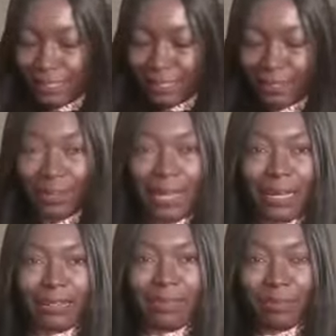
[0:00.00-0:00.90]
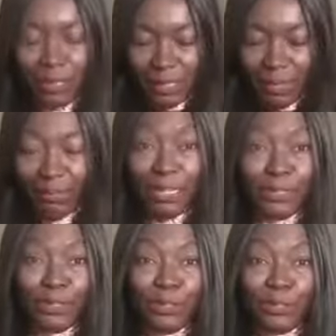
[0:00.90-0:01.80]
I was having
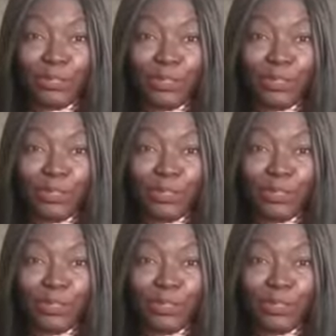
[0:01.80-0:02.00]
issue